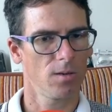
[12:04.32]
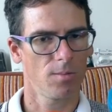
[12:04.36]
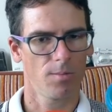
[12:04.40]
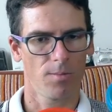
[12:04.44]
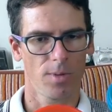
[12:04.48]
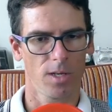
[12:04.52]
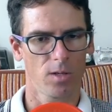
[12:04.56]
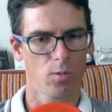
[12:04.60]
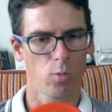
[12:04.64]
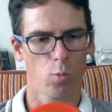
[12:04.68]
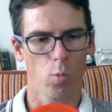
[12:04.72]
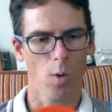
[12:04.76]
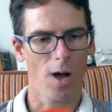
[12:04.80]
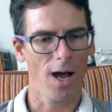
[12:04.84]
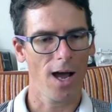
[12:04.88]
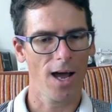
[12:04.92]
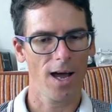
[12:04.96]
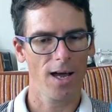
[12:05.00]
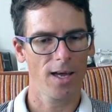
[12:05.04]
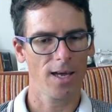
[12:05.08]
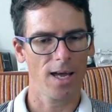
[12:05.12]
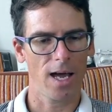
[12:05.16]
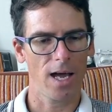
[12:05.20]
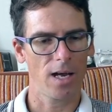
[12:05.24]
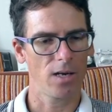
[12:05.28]
But
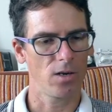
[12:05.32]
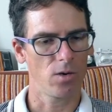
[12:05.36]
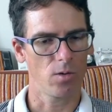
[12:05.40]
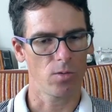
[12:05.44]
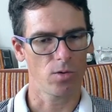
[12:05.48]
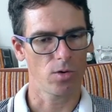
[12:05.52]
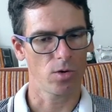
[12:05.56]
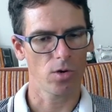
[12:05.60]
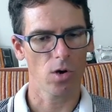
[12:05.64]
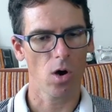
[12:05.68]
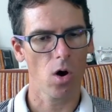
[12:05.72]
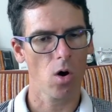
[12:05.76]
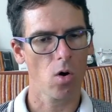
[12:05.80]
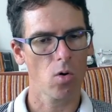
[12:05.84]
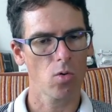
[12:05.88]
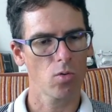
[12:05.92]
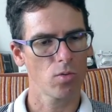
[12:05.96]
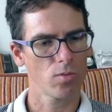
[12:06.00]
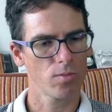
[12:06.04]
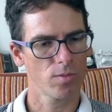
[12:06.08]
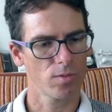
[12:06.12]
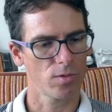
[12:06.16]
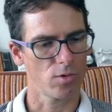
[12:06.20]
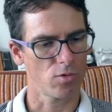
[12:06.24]
why? I don't know.